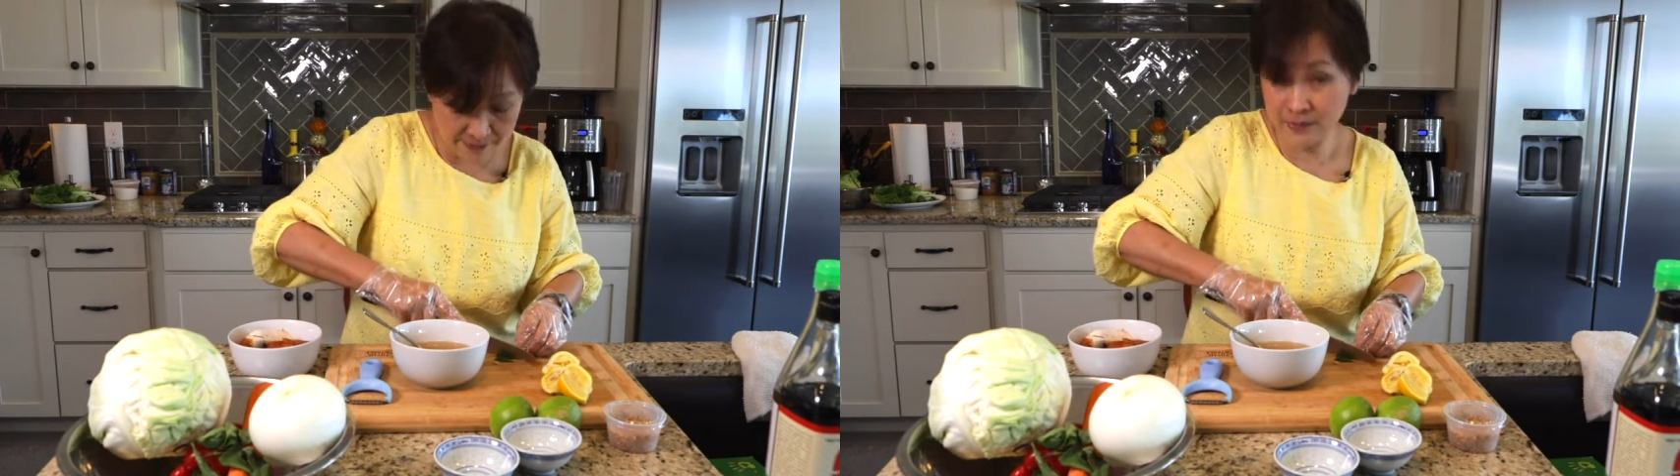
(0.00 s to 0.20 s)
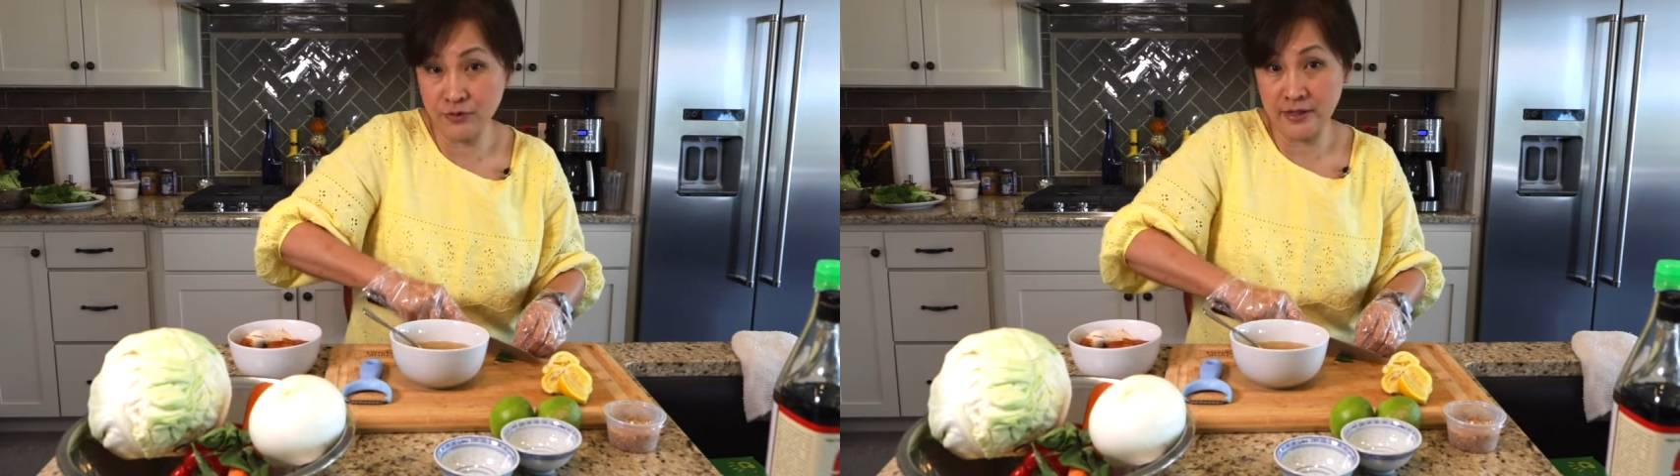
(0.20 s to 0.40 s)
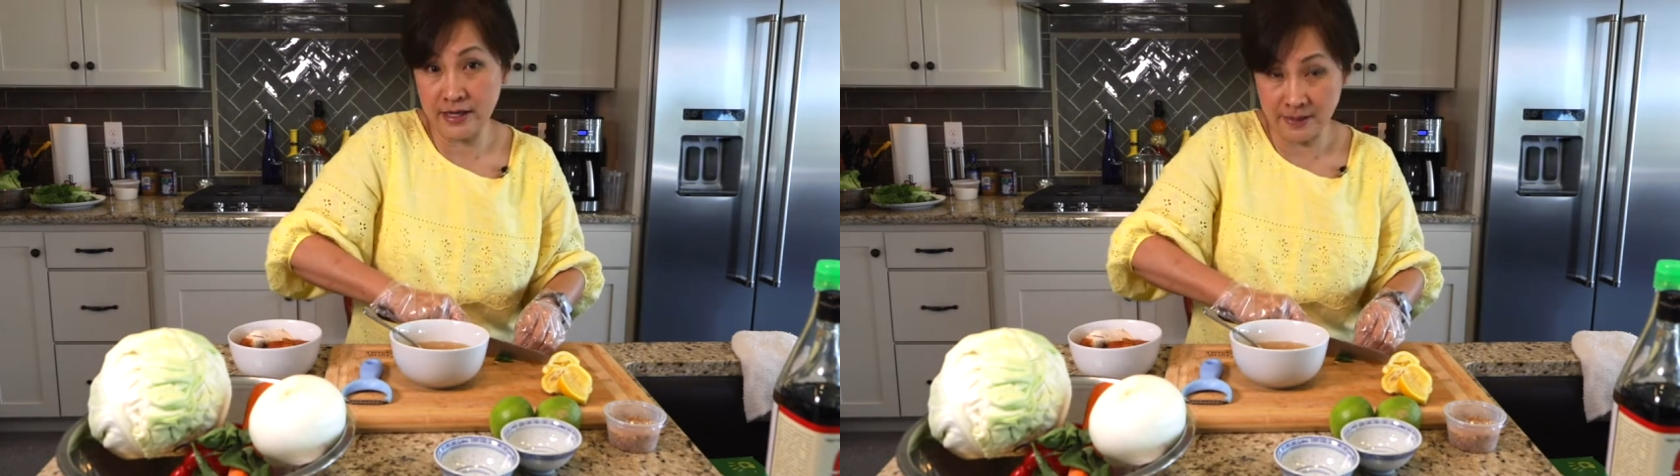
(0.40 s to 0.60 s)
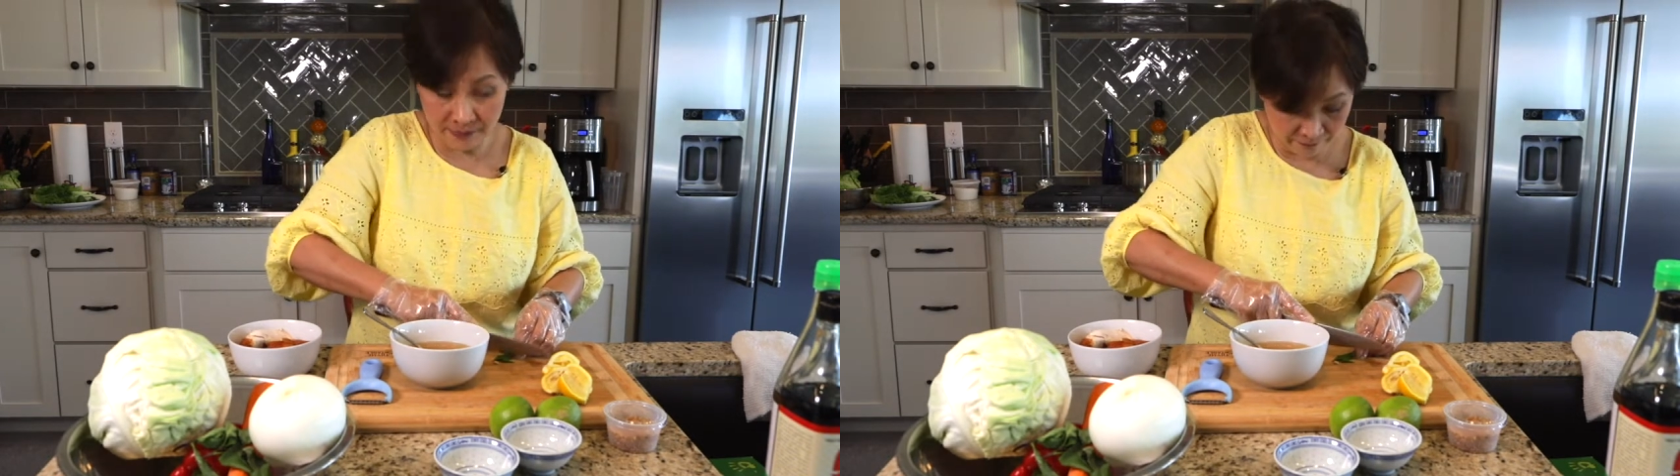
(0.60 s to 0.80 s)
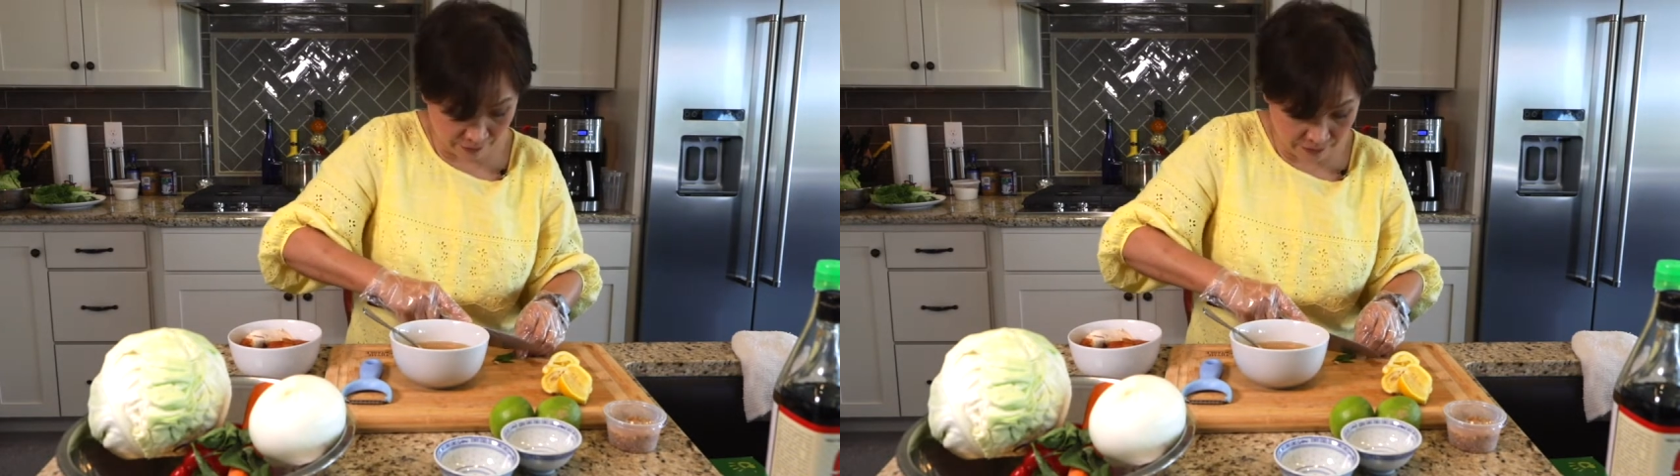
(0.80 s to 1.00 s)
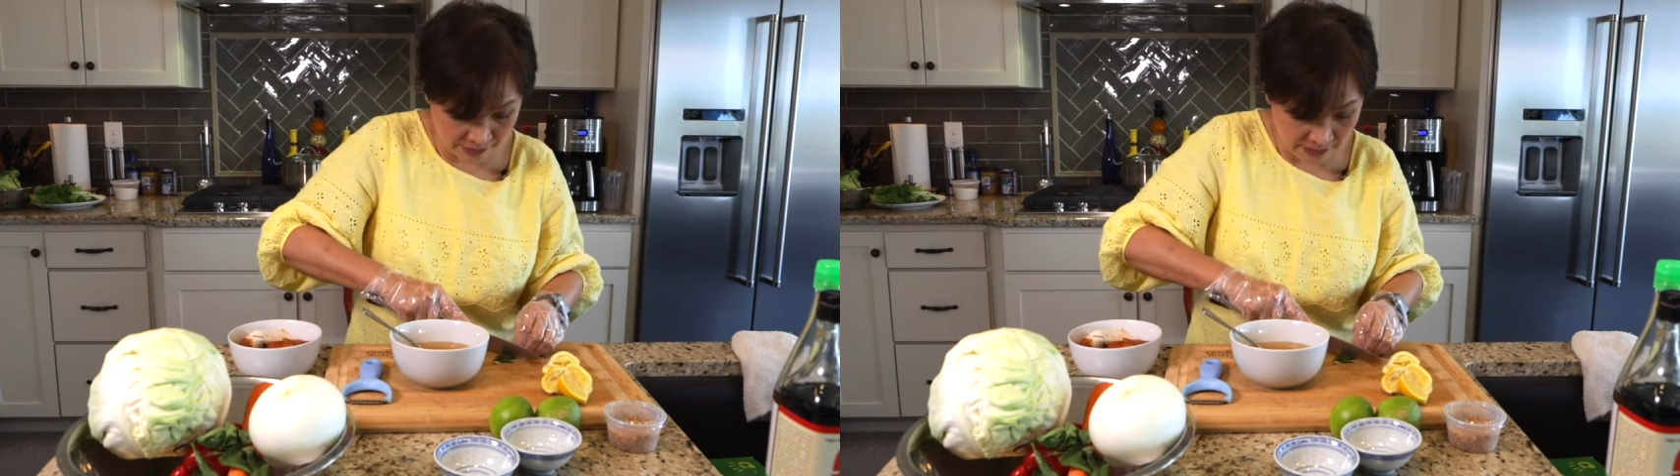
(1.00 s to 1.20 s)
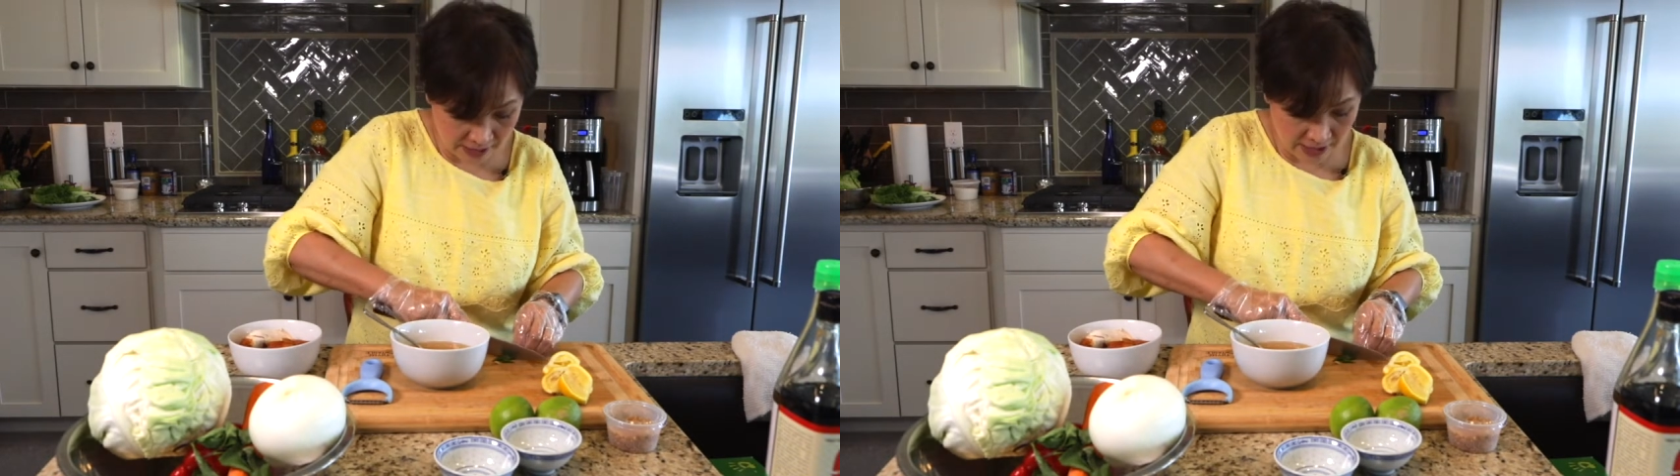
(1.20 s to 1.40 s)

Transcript: be able to get them in frozen,